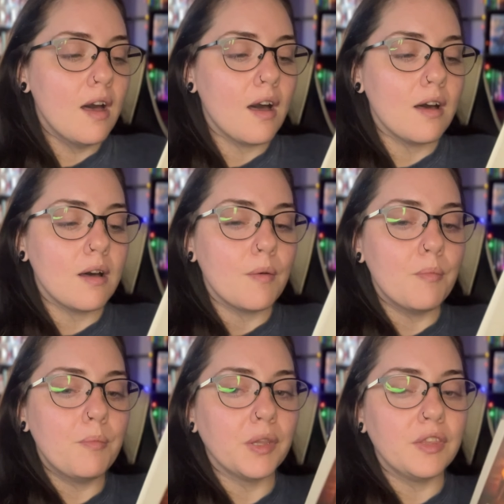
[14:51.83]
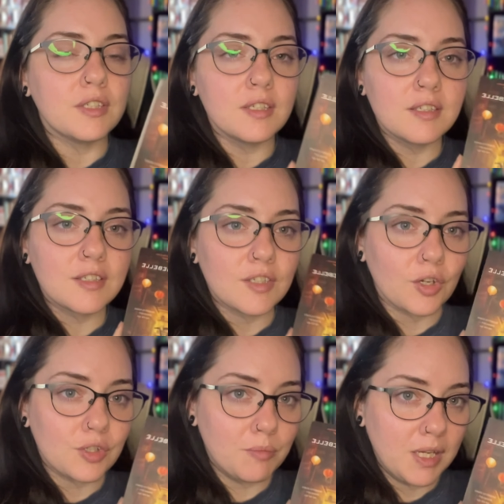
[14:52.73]
But this is
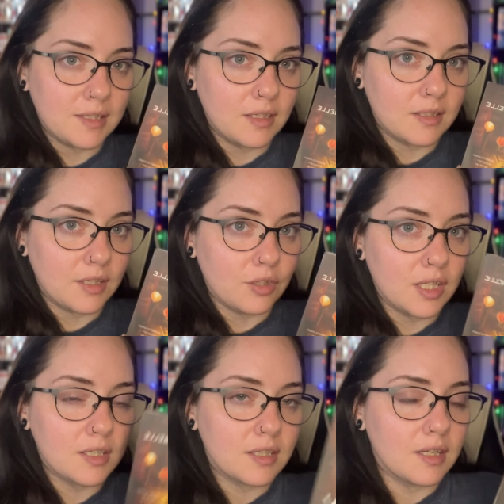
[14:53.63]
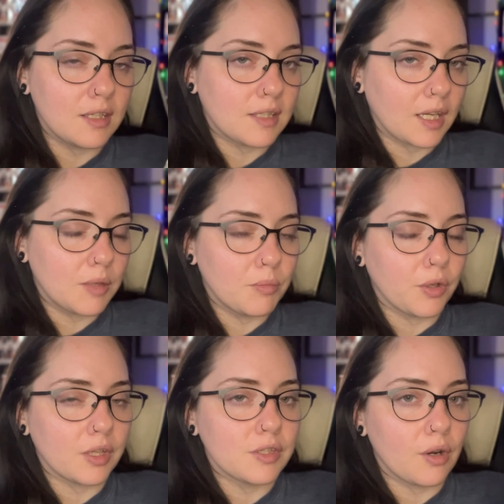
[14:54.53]
such an amazing series. The second
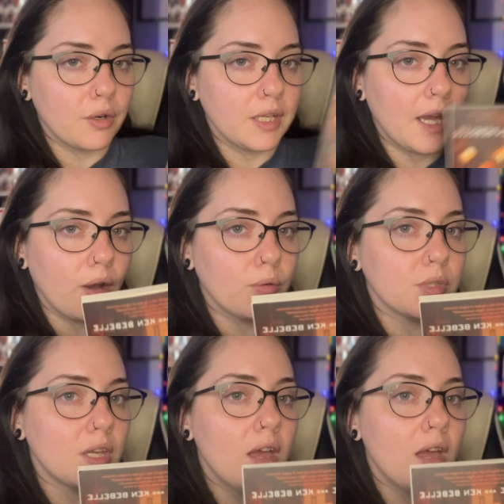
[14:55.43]
book is already out.